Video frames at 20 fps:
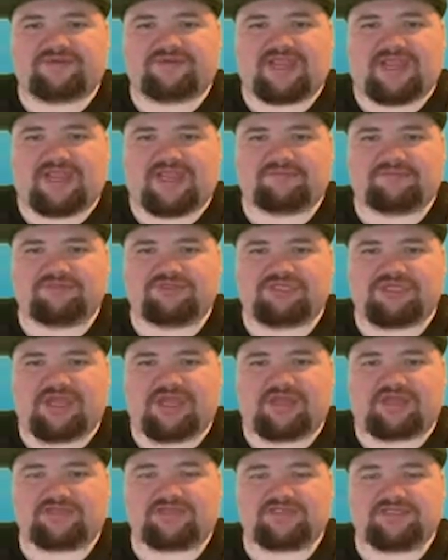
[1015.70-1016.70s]
games
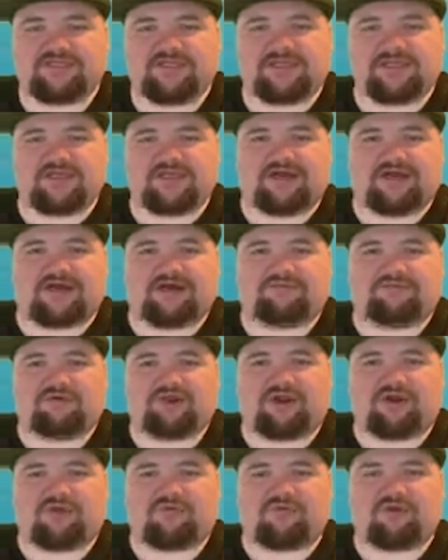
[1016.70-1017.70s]
yet.
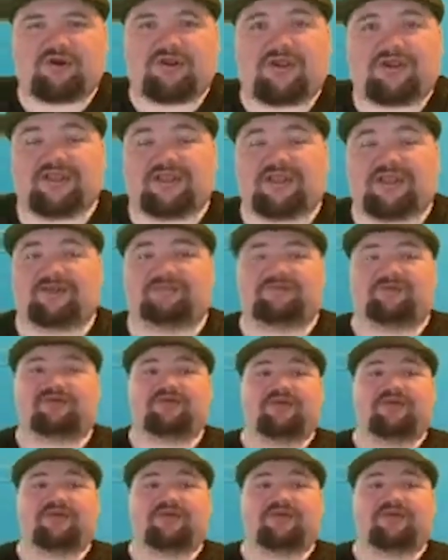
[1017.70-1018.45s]
We are working on games, and they're